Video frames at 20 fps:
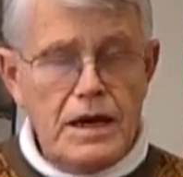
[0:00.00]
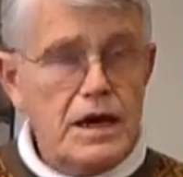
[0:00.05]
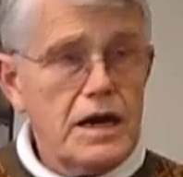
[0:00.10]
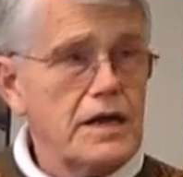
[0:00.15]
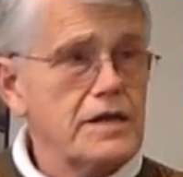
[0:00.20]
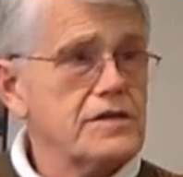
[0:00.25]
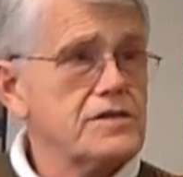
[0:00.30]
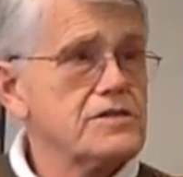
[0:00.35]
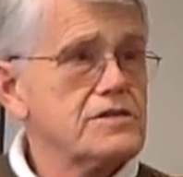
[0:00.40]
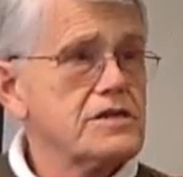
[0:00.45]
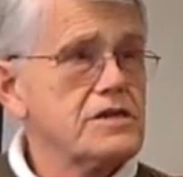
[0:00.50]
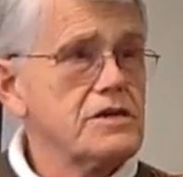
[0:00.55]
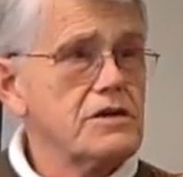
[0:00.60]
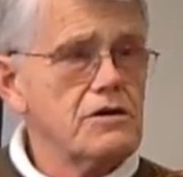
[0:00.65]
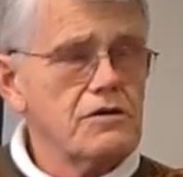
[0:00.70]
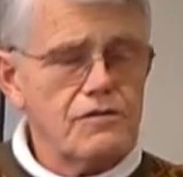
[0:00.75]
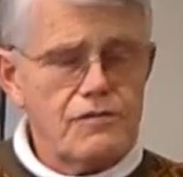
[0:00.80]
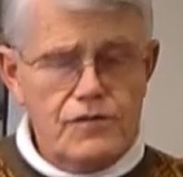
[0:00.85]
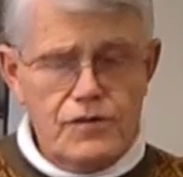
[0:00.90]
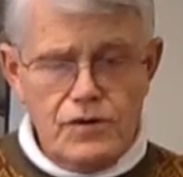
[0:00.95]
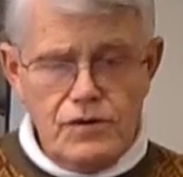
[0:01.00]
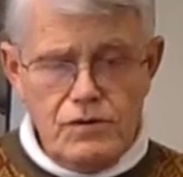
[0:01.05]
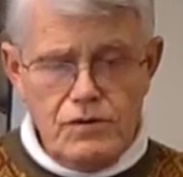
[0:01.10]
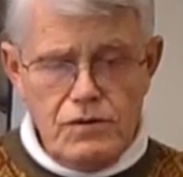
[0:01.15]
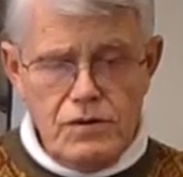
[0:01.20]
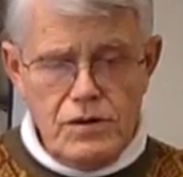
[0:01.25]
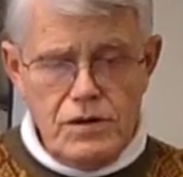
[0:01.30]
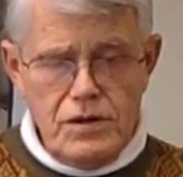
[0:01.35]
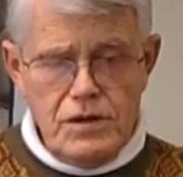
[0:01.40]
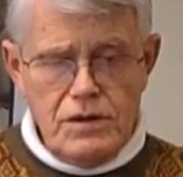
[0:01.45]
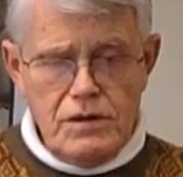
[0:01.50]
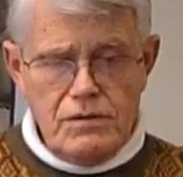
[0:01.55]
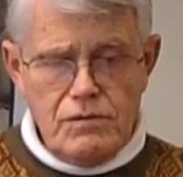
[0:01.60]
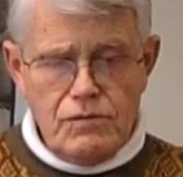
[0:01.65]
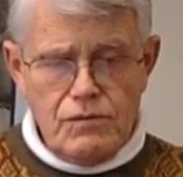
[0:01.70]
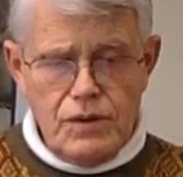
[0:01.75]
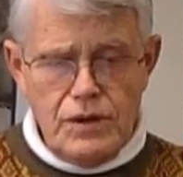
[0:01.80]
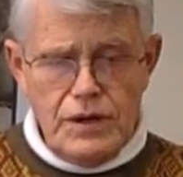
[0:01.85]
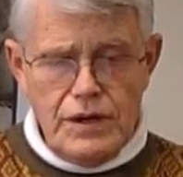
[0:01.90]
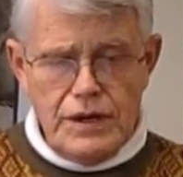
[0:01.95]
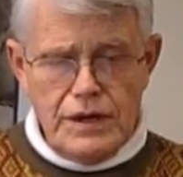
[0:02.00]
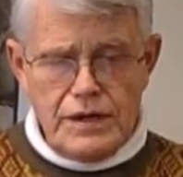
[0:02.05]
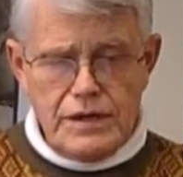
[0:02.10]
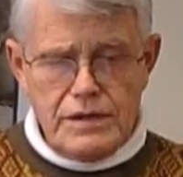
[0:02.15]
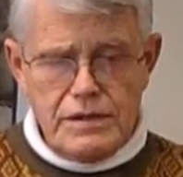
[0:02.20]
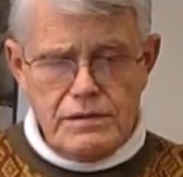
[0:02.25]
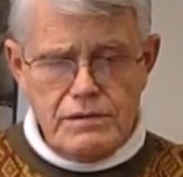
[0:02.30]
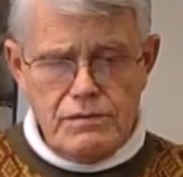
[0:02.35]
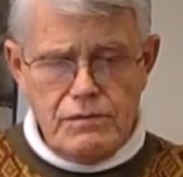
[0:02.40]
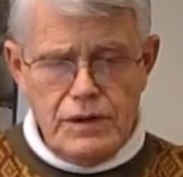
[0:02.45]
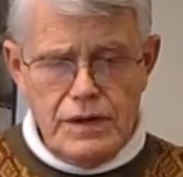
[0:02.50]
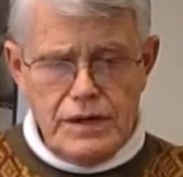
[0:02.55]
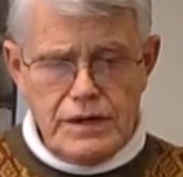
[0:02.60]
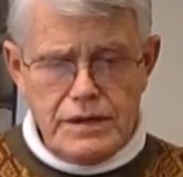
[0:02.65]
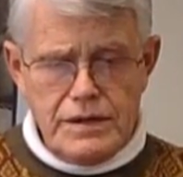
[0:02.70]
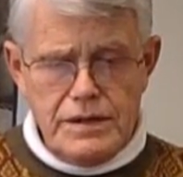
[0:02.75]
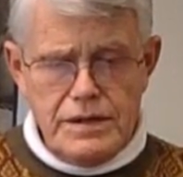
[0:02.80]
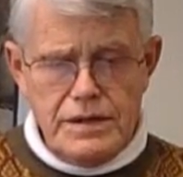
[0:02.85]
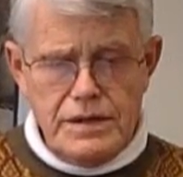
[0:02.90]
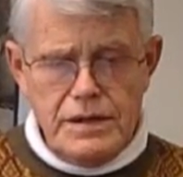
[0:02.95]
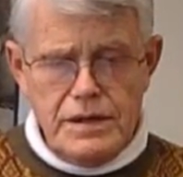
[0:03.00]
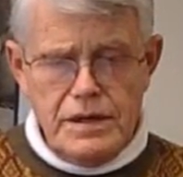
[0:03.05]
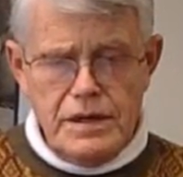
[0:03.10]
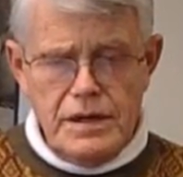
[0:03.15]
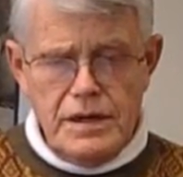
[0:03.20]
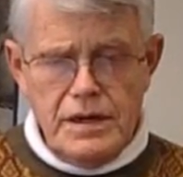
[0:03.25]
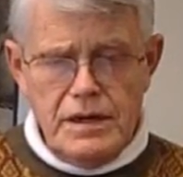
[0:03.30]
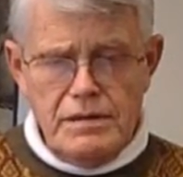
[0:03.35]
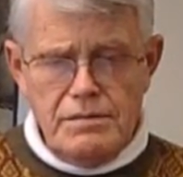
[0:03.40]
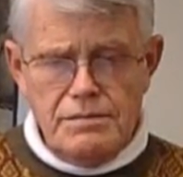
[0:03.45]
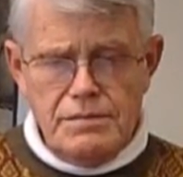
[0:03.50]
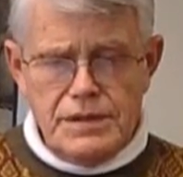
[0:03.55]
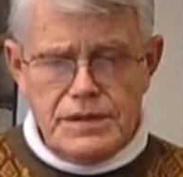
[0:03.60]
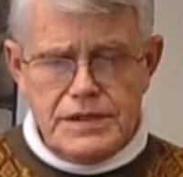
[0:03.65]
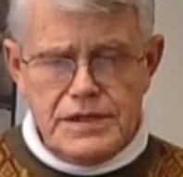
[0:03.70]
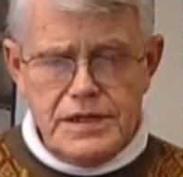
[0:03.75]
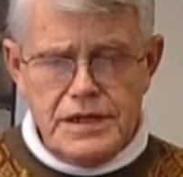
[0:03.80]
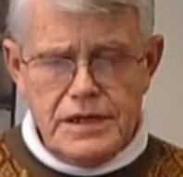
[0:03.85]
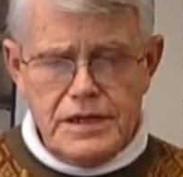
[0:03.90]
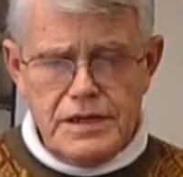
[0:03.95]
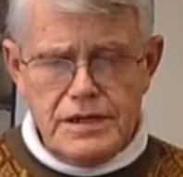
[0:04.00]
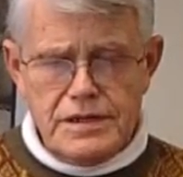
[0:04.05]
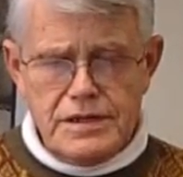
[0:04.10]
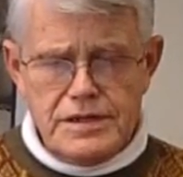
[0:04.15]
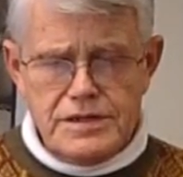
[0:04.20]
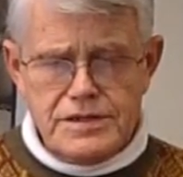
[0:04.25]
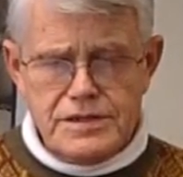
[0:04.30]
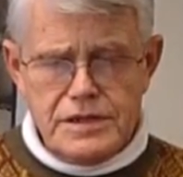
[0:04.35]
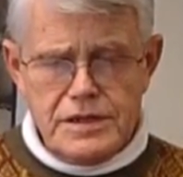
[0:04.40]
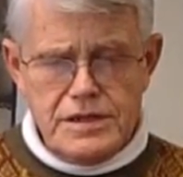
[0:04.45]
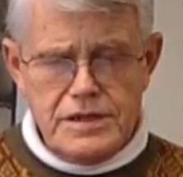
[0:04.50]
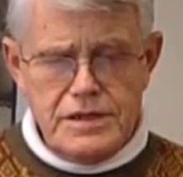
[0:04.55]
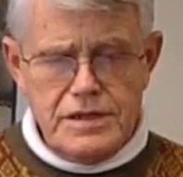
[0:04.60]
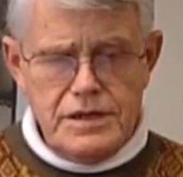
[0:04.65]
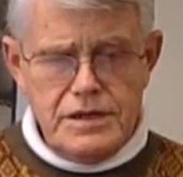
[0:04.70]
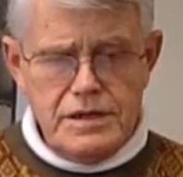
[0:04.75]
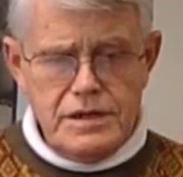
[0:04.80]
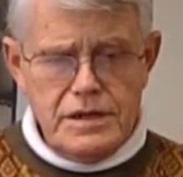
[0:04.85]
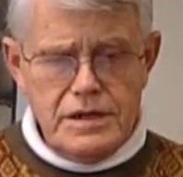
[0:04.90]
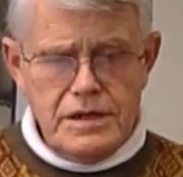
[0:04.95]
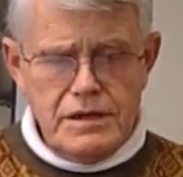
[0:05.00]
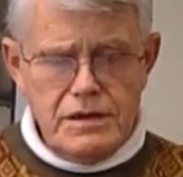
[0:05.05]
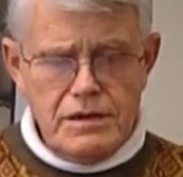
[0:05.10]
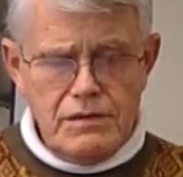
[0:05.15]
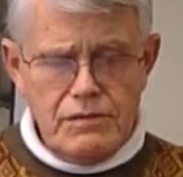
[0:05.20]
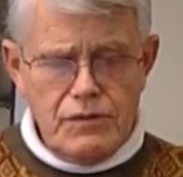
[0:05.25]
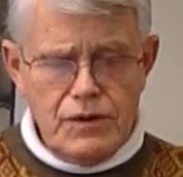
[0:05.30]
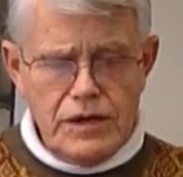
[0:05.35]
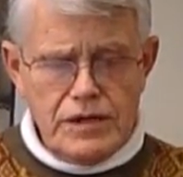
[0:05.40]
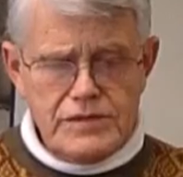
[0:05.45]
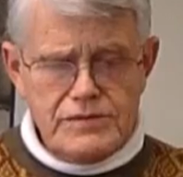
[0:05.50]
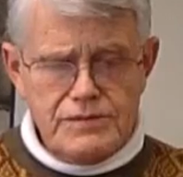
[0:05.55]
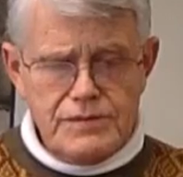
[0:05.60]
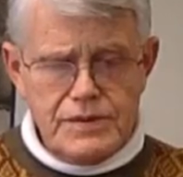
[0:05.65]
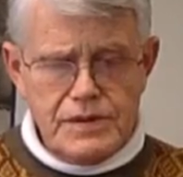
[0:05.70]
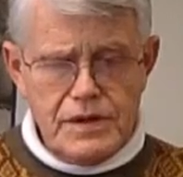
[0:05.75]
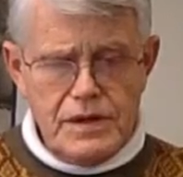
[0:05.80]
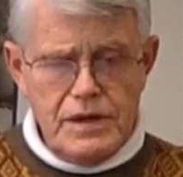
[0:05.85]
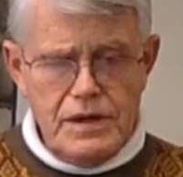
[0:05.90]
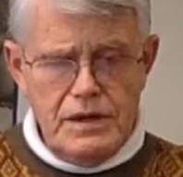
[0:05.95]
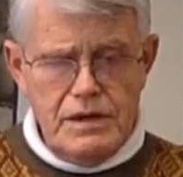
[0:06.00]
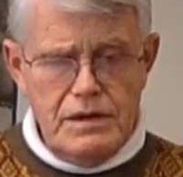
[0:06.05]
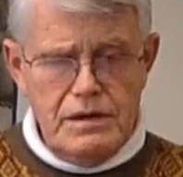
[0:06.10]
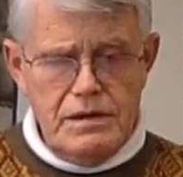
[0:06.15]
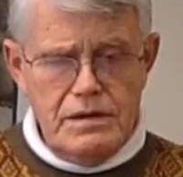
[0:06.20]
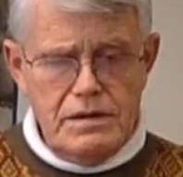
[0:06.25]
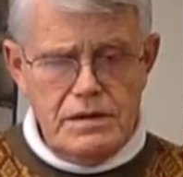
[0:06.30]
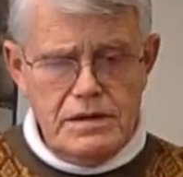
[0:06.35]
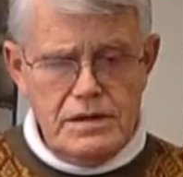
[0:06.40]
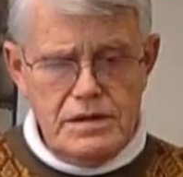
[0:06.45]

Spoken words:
and the skillful worker meticulously works with the law.